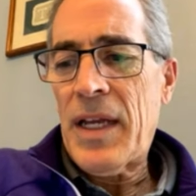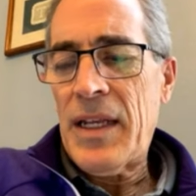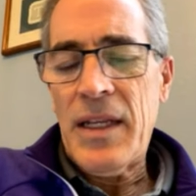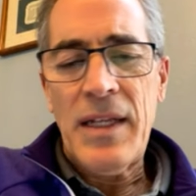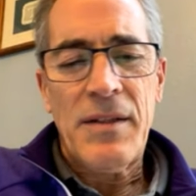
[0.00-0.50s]

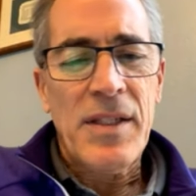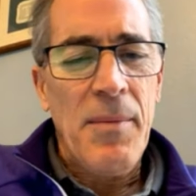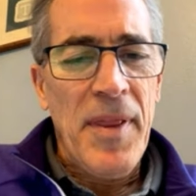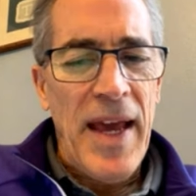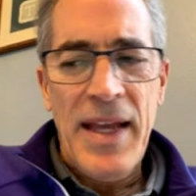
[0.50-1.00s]
and
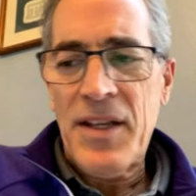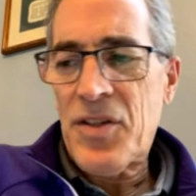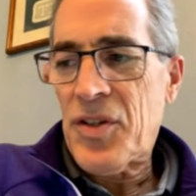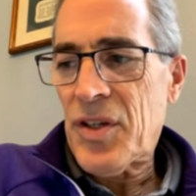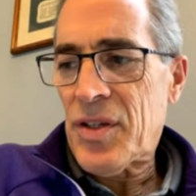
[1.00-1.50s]
some of that
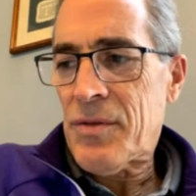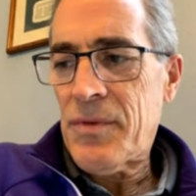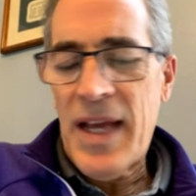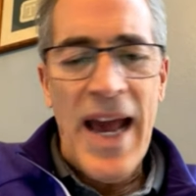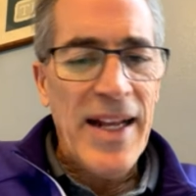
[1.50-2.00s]
is just
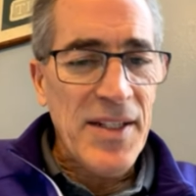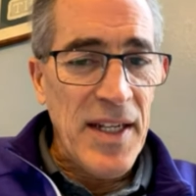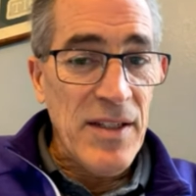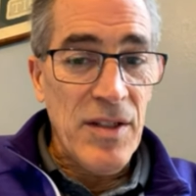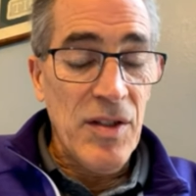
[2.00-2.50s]

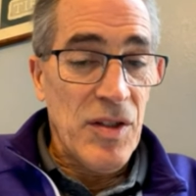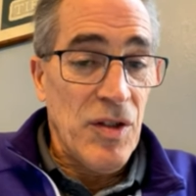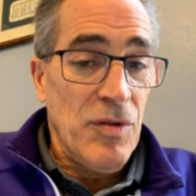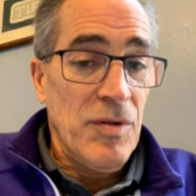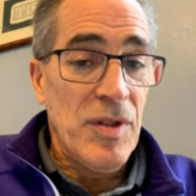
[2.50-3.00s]
access to the
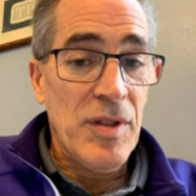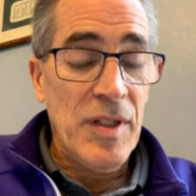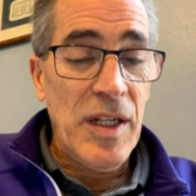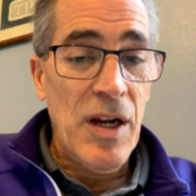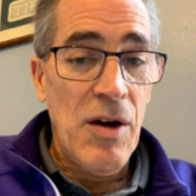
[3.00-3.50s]
suits,
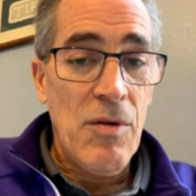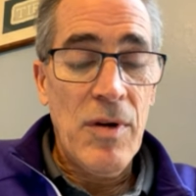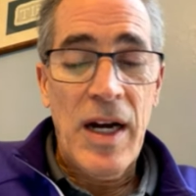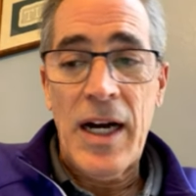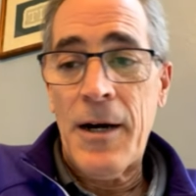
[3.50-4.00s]
you
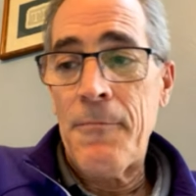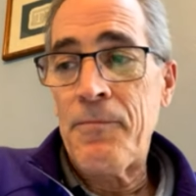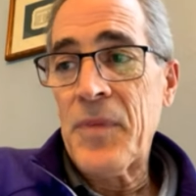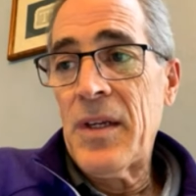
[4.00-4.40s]
know.